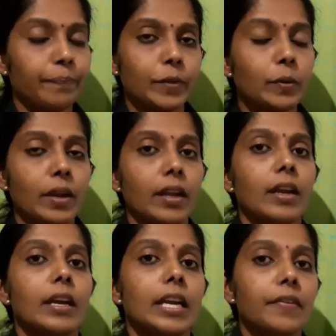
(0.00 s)
Okay,
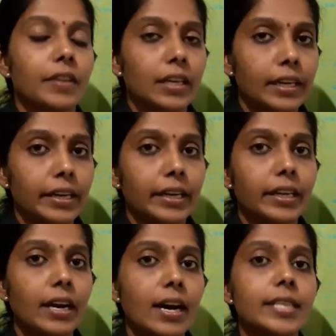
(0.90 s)
if the
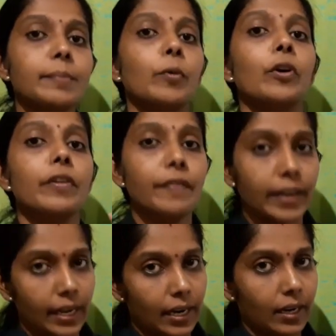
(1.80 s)
conductor has more
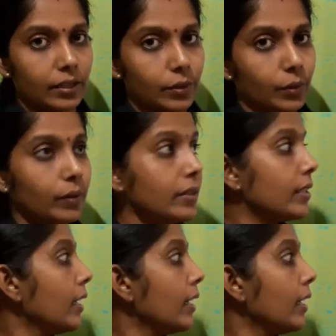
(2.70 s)
free electrons,